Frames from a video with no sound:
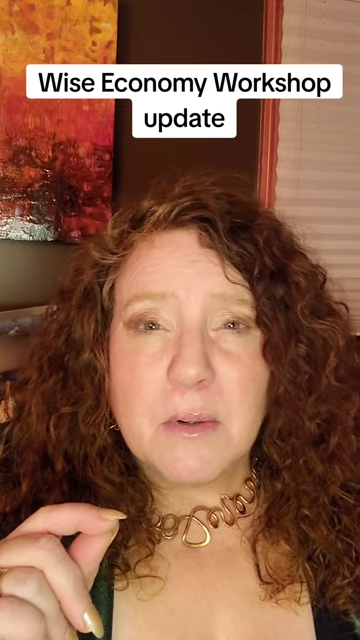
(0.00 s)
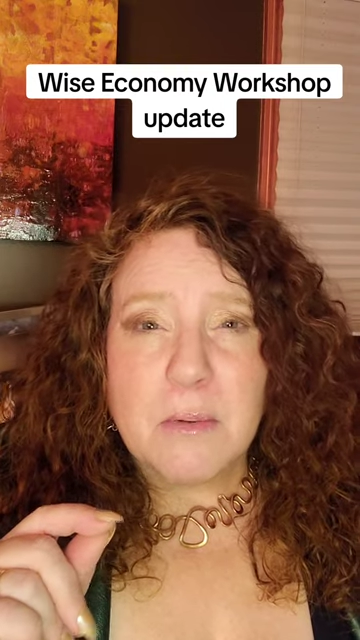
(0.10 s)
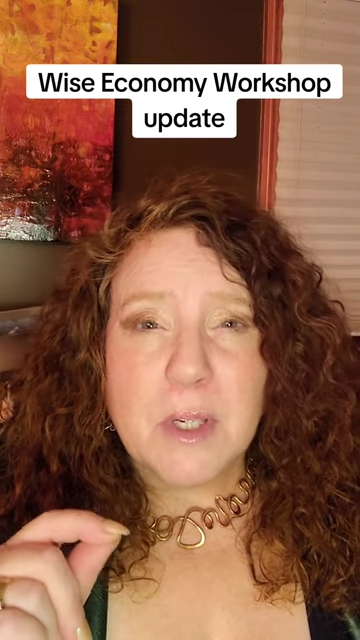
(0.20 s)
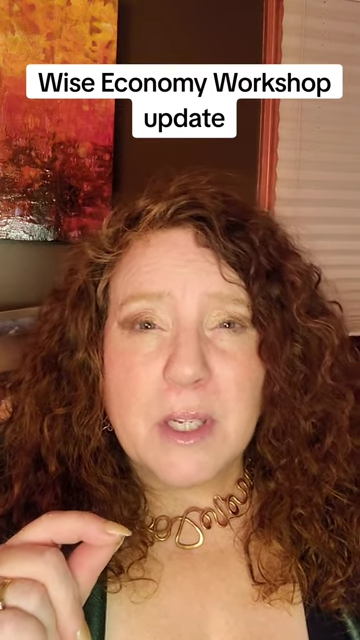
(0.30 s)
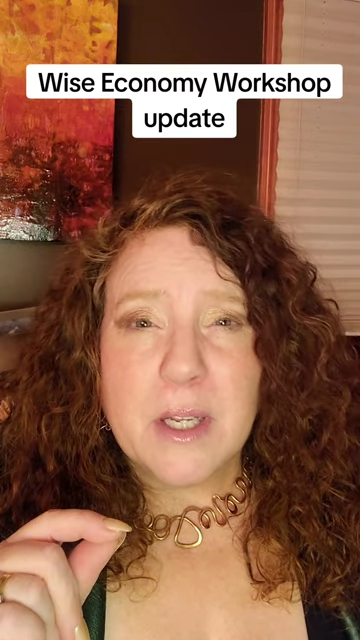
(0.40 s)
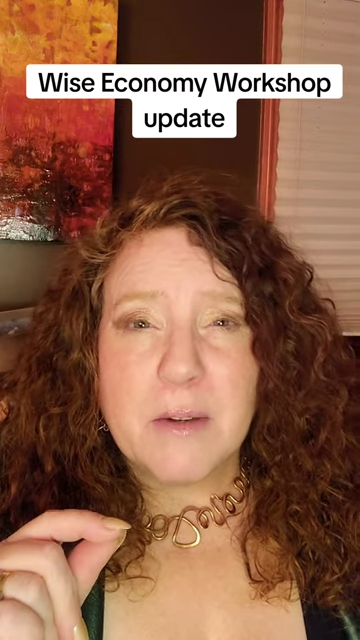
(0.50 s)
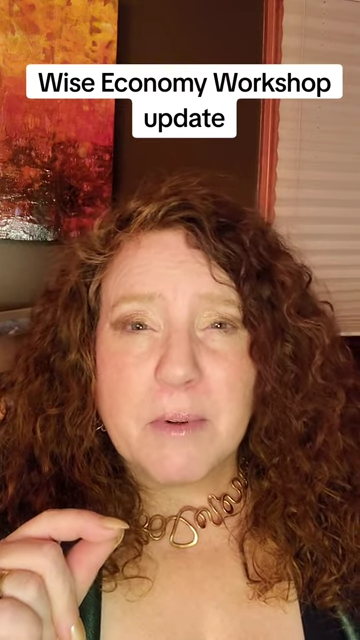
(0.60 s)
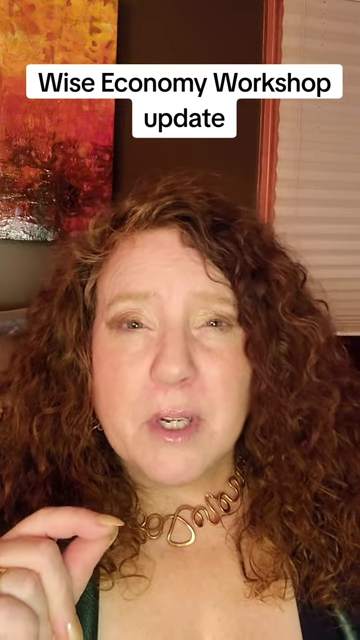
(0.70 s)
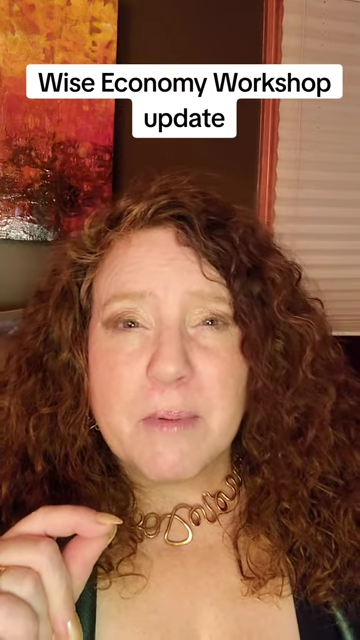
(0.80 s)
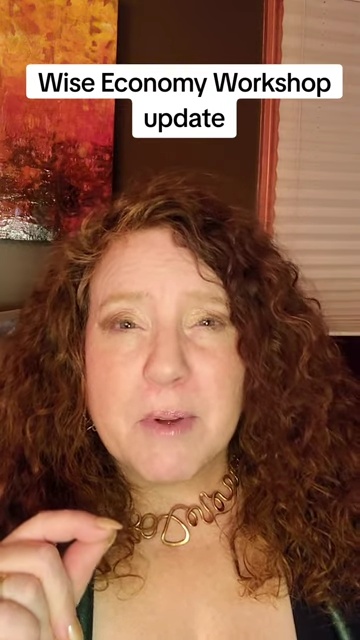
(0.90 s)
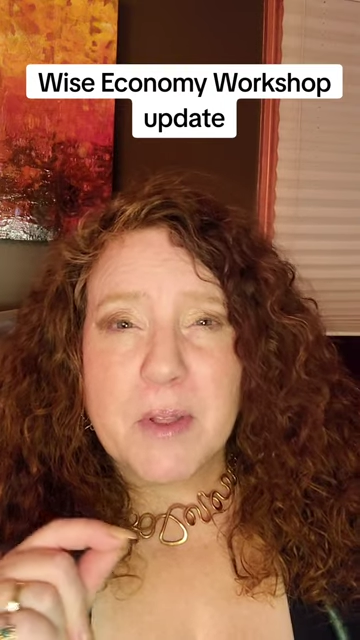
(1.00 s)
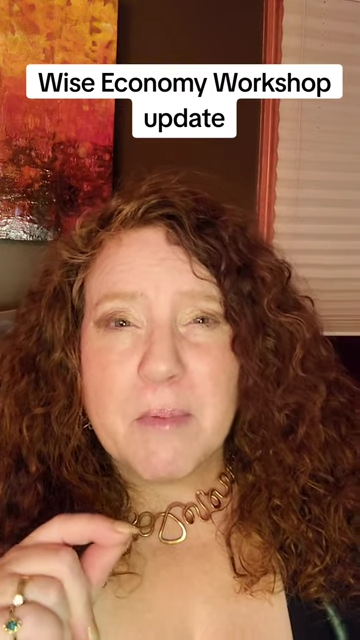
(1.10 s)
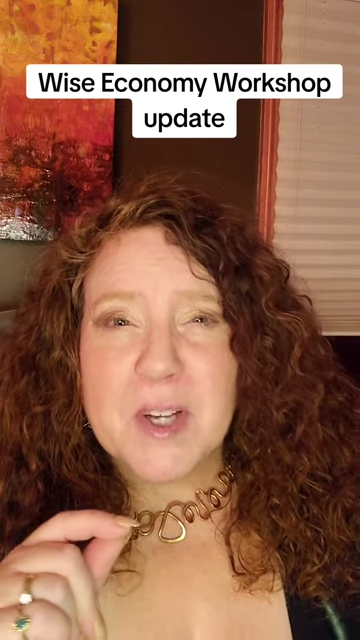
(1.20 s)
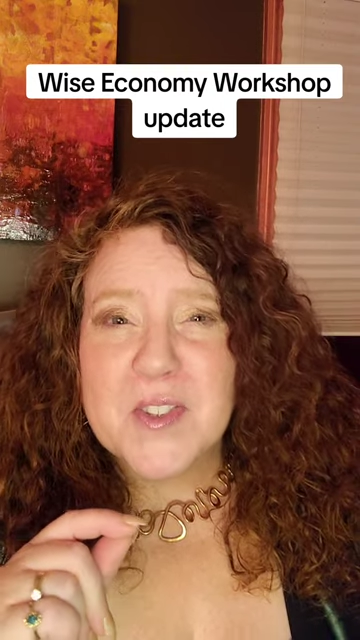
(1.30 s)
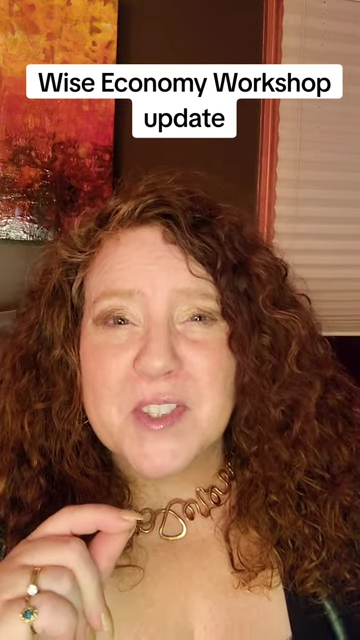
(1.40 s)
really put the
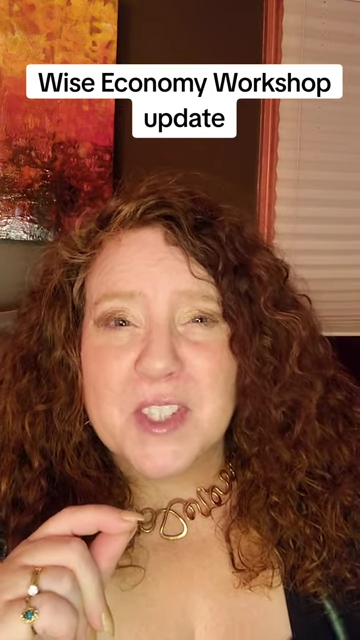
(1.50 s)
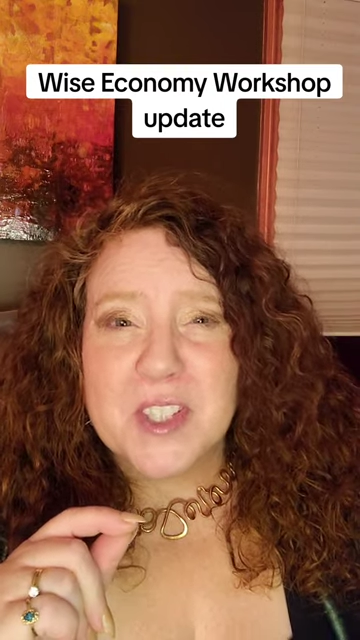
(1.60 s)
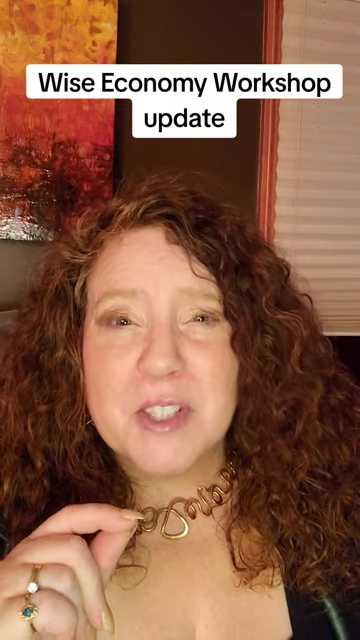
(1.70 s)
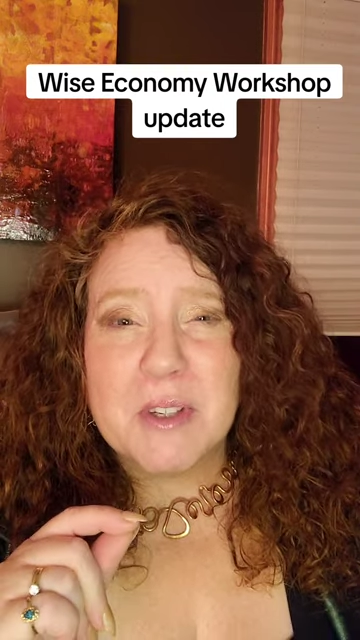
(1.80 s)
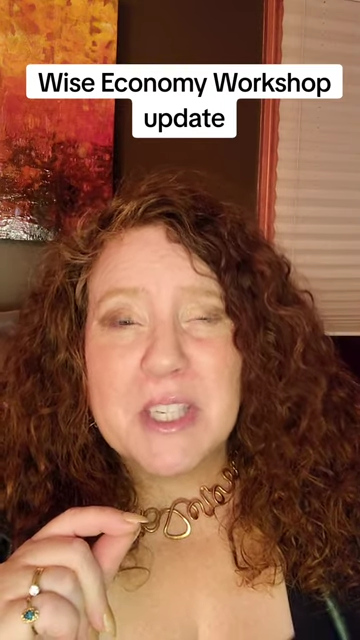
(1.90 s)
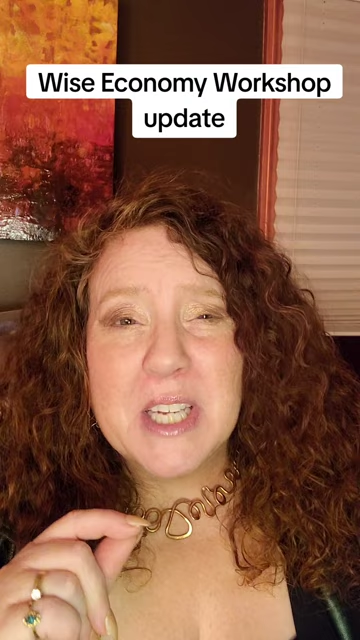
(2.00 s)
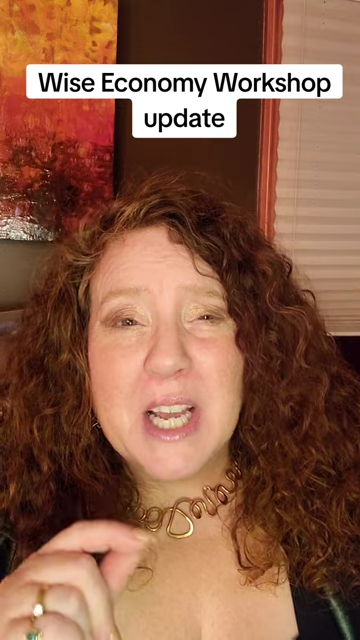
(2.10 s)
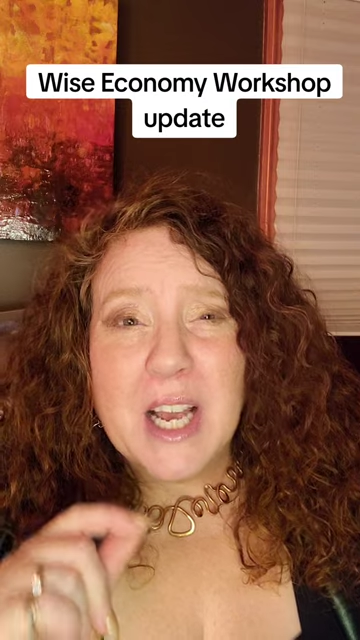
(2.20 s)
muscle into it.